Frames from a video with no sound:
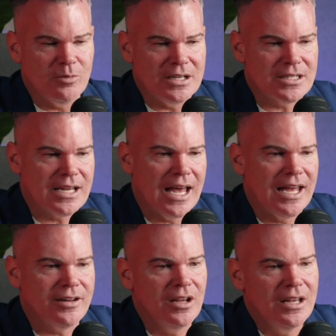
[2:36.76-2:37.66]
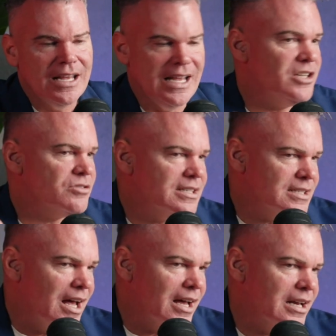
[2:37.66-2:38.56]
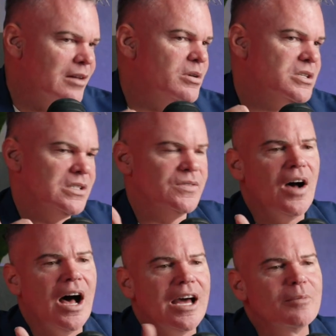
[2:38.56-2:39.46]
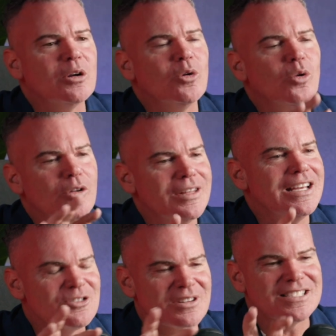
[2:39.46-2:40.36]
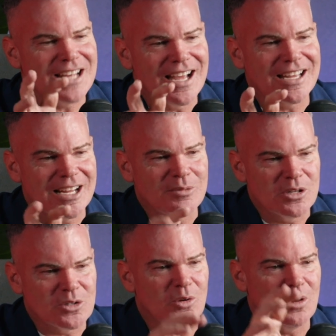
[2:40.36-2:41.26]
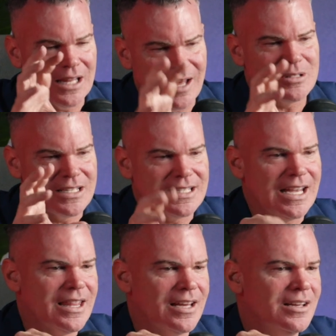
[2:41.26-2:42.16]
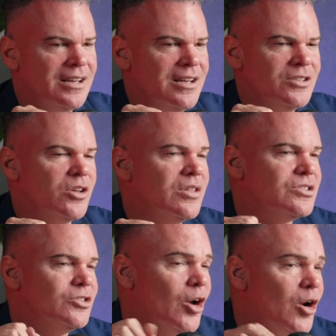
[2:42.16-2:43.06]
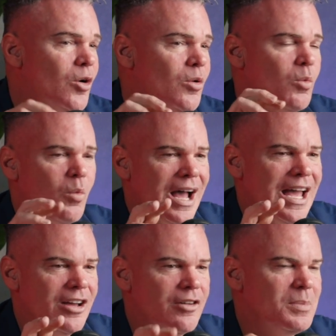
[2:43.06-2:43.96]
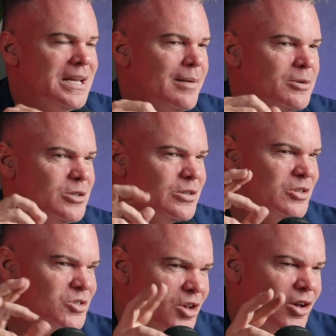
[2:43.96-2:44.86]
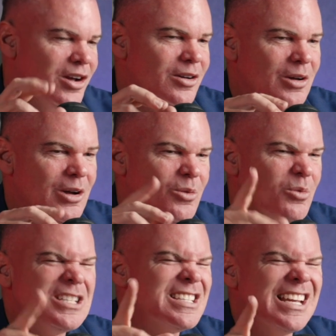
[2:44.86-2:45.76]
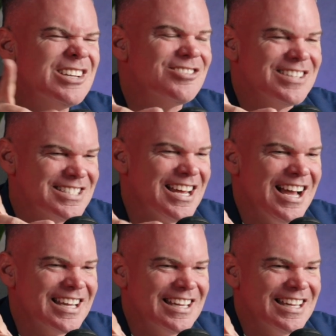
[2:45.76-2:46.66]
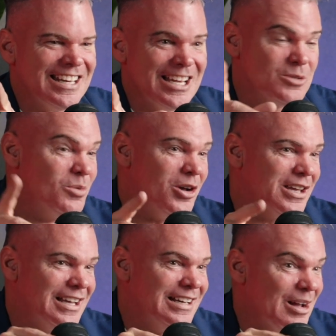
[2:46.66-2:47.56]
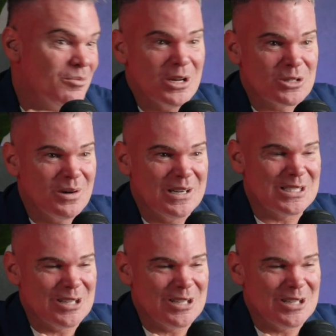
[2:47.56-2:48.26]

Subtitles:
which had interest targeting, which is fine, but all of the interest targeting was all clumped in together. So there's no way of being able to discern which interest targeting is working and which one is